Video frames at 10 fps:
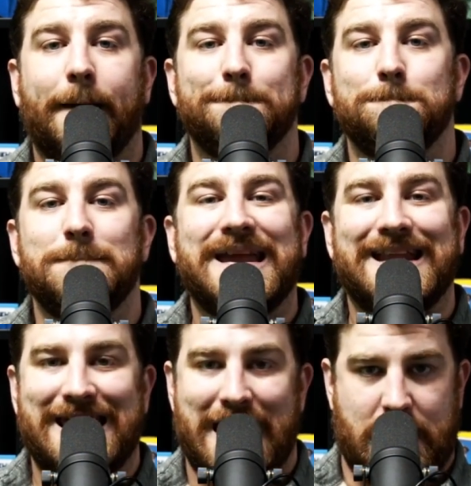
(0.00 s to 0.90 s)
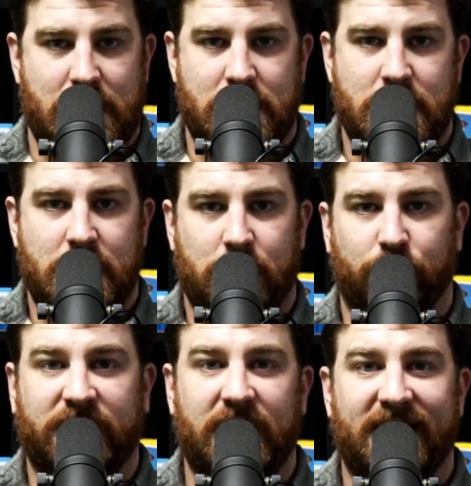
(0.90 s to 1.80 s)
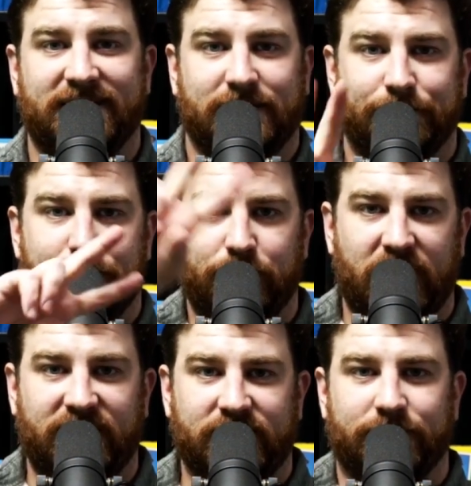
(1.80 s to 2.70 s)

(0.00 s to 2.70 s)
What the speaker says: Media. We'll see you guys. Peace.